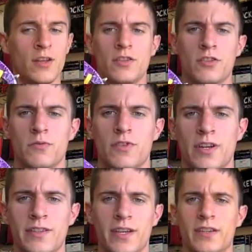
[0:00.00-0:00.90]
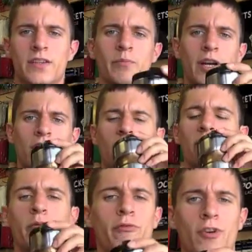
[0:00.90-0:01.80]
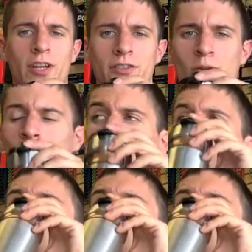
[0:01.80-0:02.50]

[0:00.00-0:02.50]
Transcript: So I'm just going to take a sip of my coffee before it gets cold.